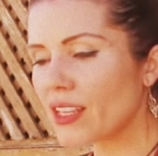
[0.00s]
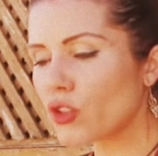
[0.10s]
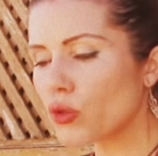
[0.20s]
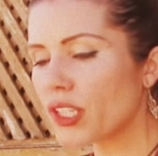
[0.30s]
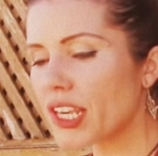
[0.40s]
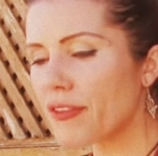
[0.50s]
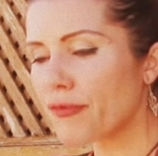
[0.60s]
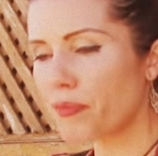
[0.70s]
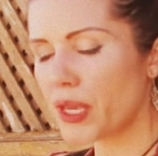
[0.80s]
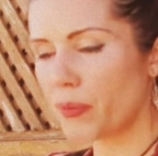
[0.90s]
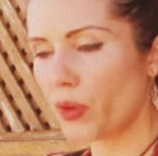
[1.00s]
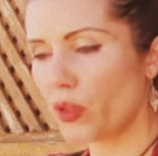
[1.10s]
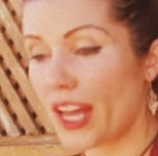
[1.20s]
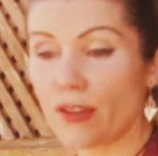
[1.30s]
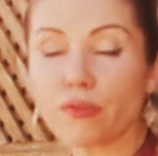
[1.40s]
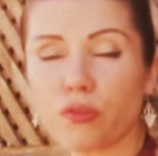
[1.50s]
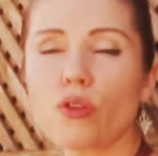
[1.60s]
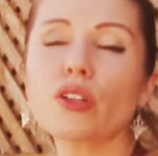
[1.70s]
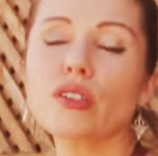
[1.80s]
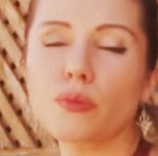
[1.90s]
to give people an
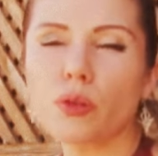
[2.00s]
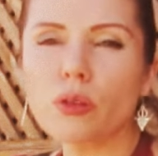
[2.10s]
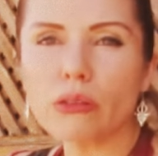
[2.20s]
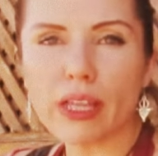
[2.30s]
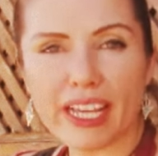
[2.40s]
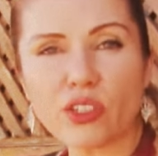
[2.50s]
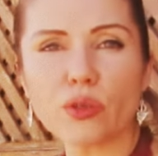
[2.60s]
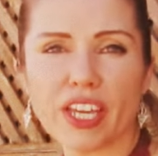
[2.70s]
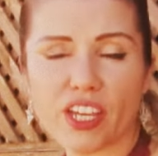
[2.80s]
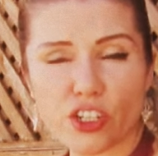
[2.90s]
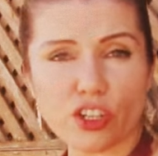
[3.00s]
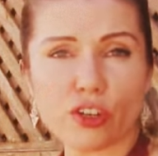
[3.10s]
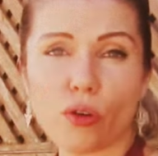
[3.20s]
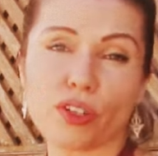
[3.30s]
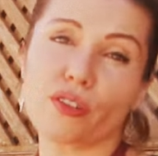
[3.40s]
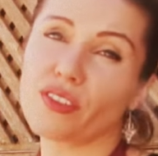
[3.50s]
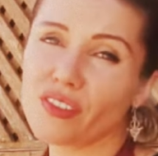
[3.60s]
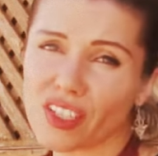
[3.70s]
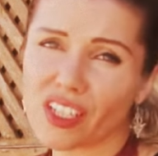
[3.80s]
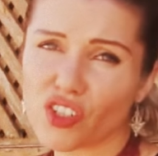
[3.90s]
affordable education on
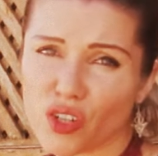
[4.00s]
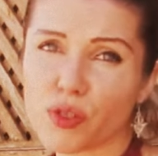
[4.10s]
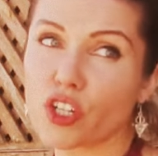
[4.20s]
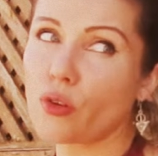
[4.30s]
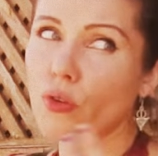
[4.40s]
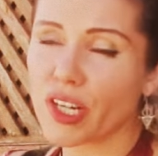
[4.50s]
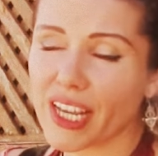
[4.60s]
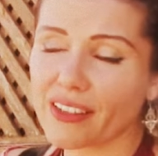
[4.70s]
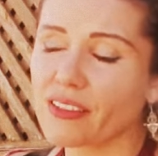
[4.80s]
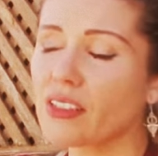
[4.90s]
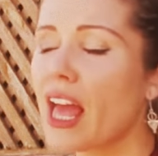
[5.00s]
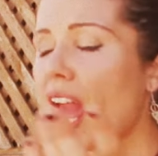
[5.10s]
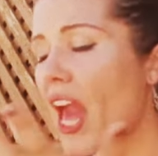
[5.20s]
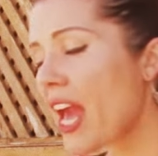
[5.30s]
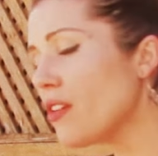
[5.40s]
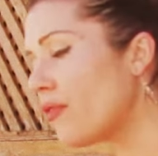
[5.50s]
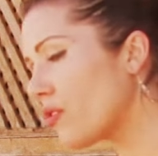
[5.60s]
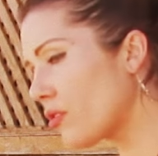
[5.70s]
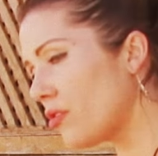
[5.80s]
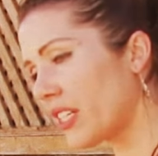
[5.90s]
authentic Egyptian, Oriental, and
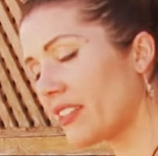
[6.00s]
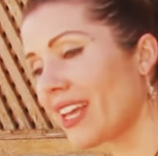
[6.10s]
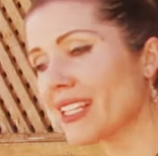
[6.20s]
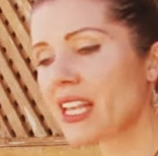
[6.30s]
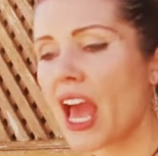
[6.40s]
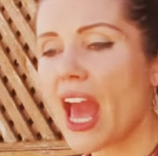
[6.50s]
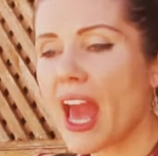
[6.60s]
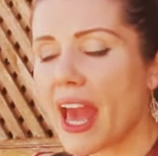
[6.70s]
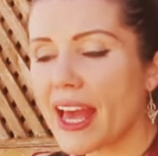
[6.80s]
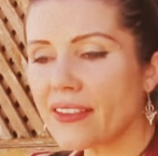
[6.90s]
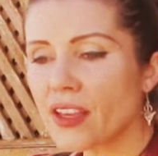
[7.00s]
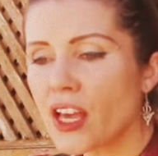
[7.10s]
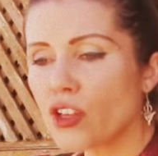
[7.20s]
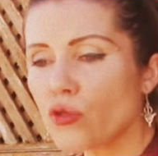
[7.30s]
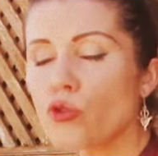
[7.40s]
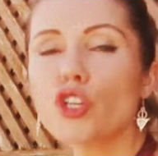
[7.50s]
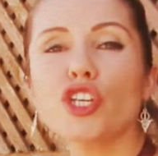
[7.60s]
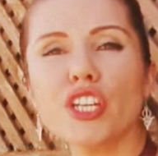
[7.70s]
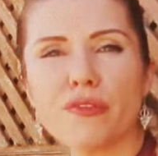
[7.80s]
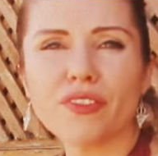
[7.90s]
folkloric dance, and to
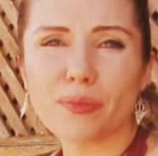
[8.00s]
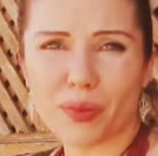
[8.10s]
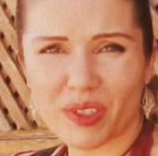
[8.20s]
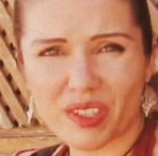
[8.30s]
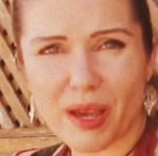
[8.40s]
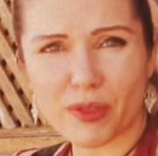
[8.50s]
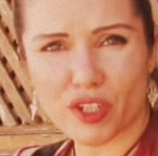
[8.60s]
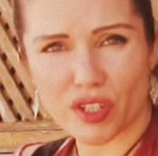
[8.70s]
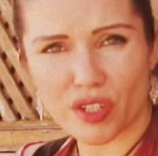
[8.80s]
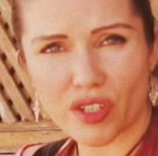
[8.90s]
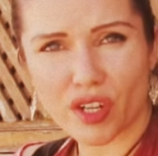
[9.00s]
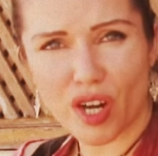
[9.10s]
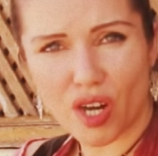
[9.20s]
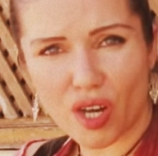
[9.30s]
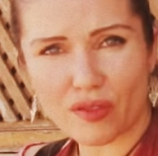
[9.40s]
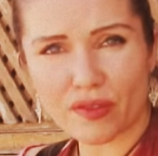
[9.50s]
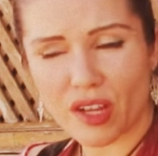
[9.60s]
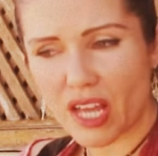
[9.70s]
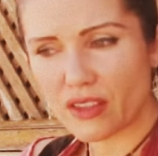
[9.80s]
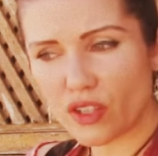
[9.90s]
shift the perception of
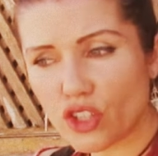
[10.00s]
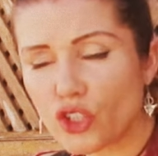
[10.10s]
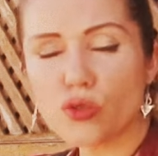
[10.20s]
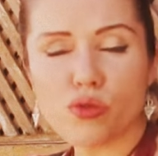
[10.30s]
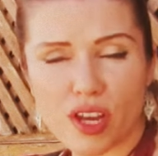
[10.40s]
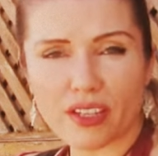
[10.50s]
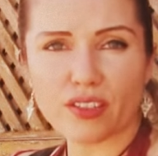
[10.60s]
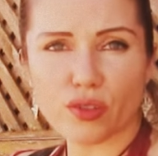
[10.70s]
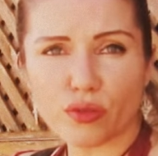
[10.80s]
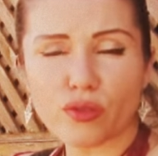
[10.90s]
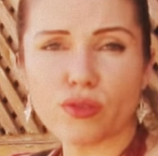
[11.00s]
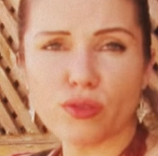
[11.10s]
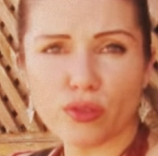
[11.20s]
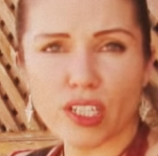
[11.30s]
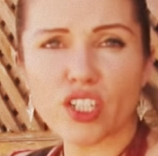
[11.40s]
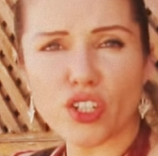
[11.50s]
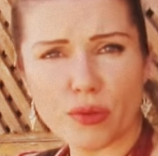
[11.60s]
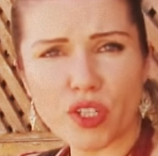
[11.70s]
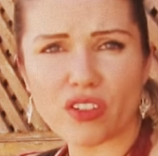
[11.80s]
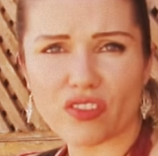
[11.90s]
the students who do
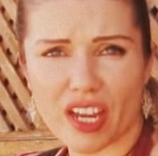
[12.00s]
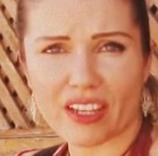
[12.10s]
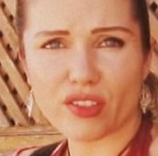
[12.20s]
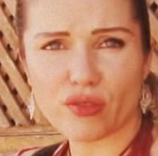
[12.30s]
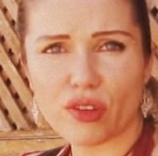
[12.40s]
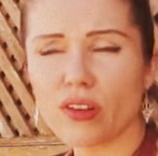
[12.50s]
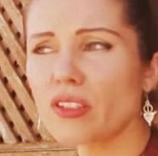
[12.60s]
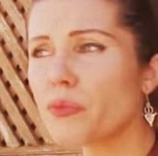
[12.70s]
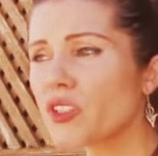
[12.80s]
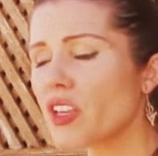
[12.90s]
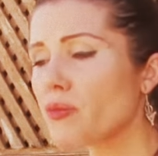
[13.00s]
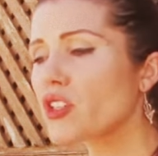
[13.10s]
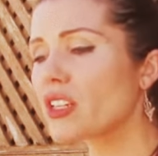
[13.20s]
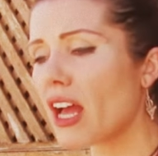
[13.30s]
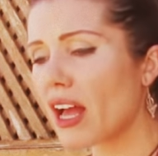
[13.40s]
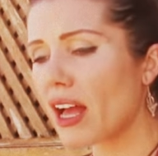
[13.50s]
Egyptian dance, you know, the perception